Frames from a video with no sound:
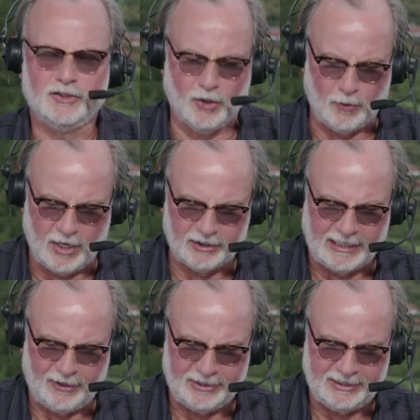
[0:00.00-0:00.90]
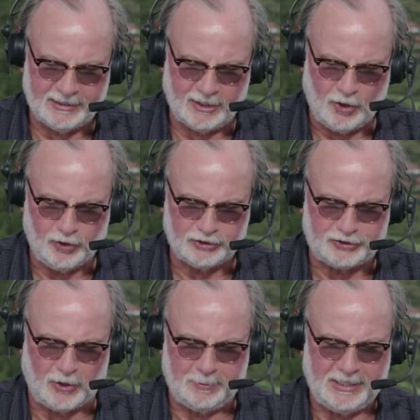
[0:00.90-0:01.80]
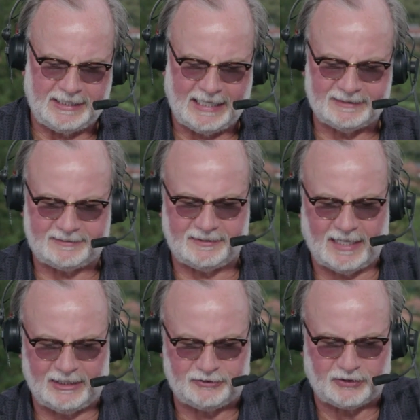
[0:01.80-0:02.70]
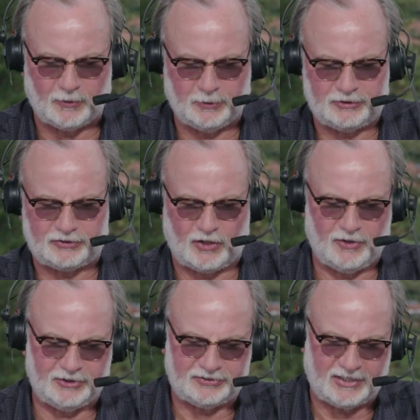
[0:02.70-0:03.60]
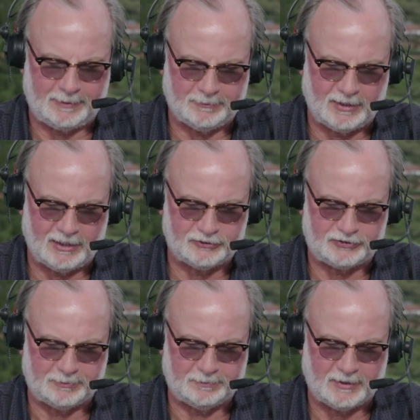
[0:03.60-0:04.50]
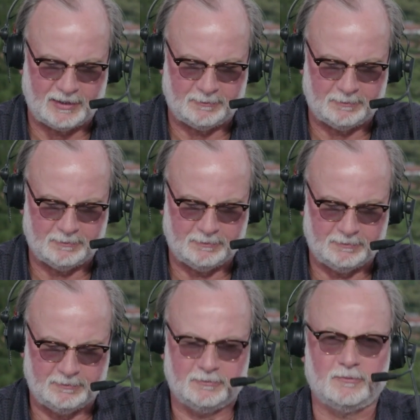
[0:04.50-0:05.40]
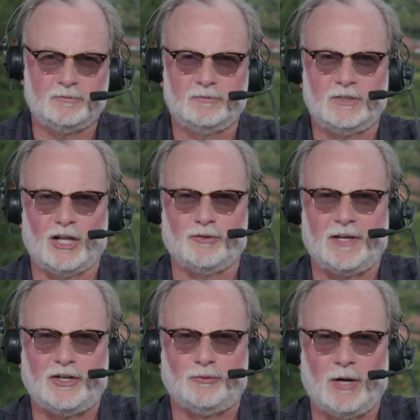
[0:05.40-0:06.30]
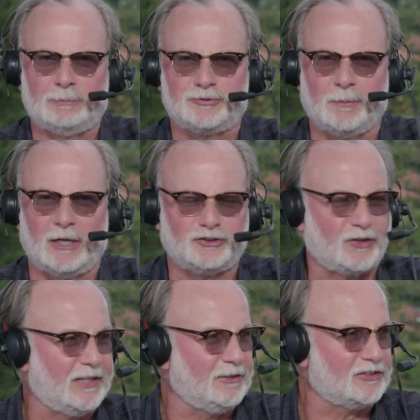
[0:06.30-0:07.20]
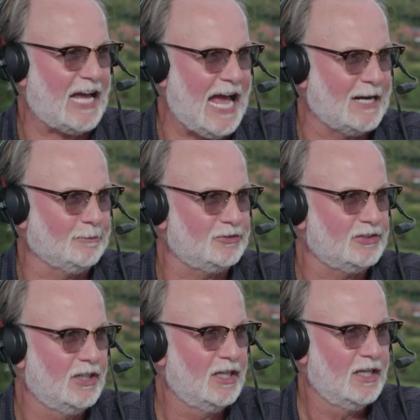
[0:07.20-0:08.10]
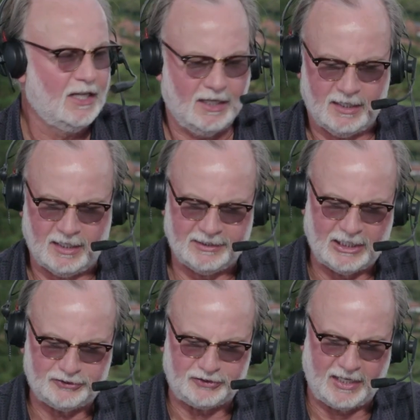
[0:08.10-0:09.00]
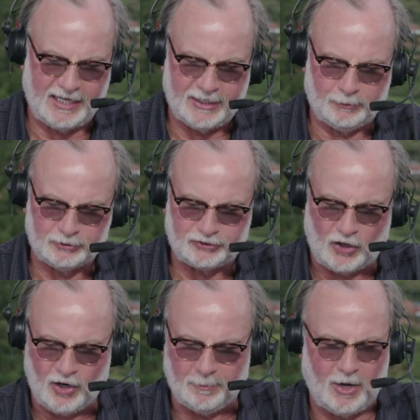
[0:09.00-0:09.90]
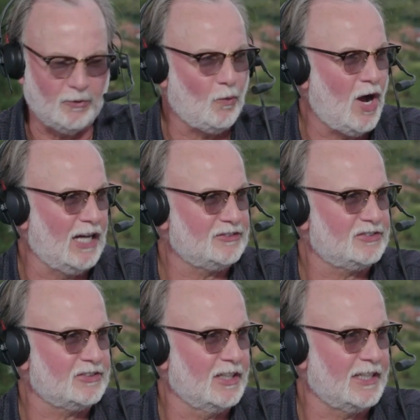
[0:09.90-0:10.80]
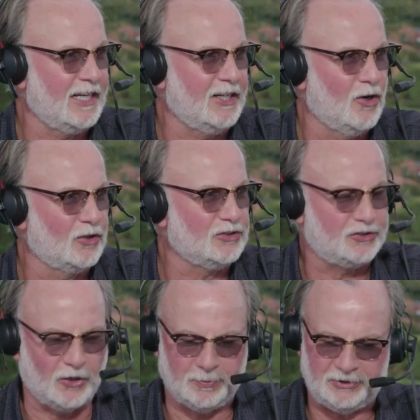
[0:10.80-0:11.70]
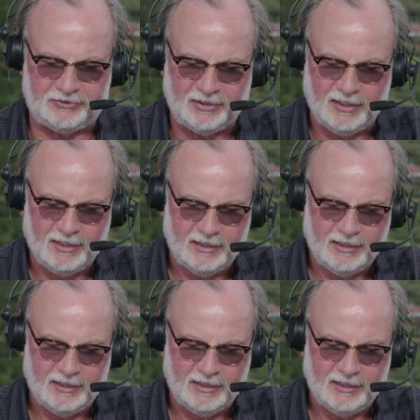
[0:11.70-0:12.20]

No, uh, Larry uh, Ogunjobi again today, so we saw this time uh, some uh, elevated reps for Montravious Adams. Uh, yesterday it was Armon Watts uh, getting Ogunjobi's